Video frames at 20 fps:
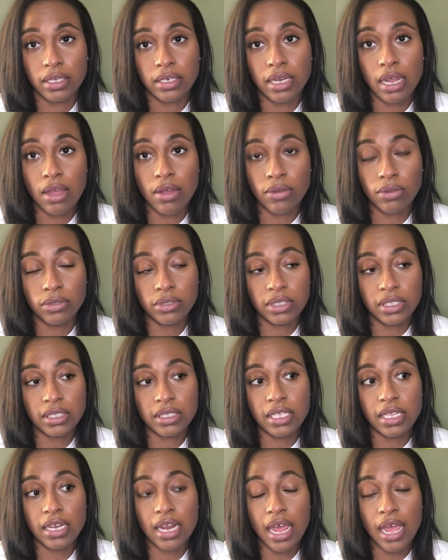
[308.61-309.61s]
Not only
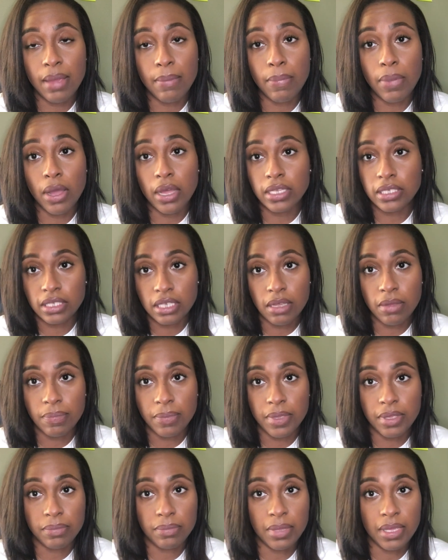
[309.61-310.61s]
did I boss up
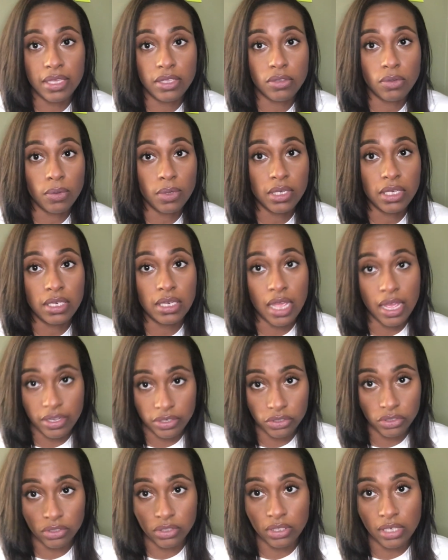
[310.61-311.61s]
and make $20
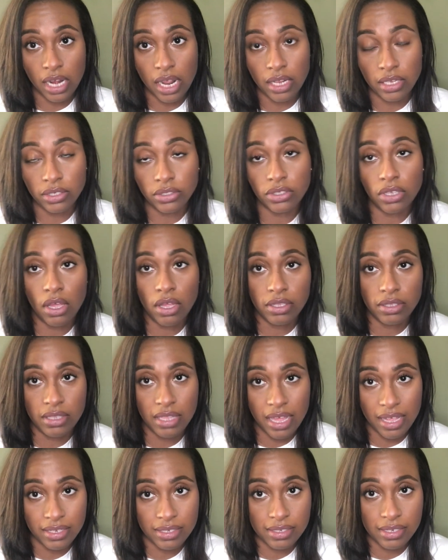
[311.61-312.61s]
extra on
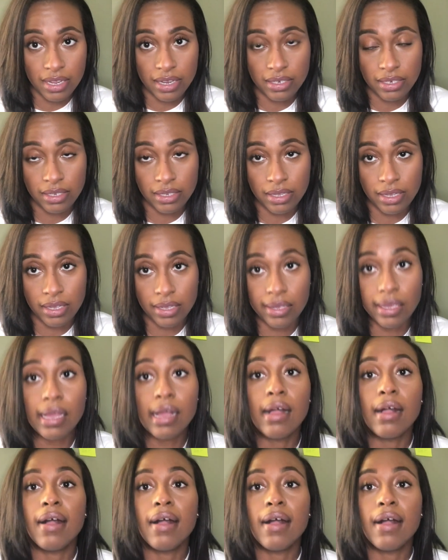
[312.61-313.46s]
that signing gig,